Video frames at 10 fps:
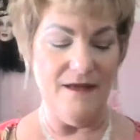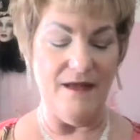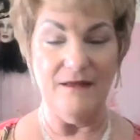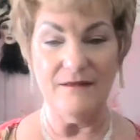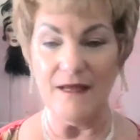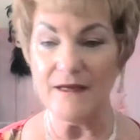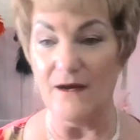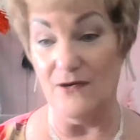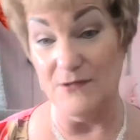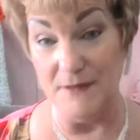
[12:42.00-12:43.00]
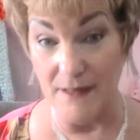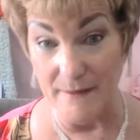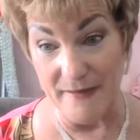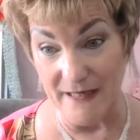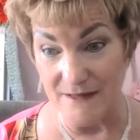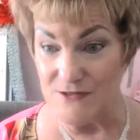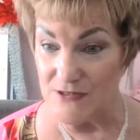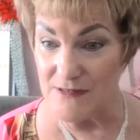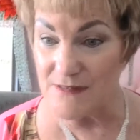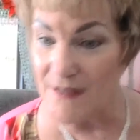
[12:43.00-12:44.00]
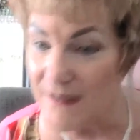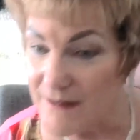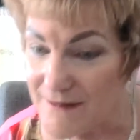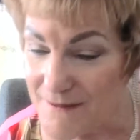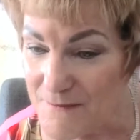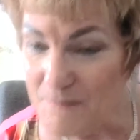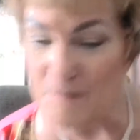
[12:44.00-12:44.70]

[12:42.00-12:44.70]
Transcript: and they are yummy, just saying.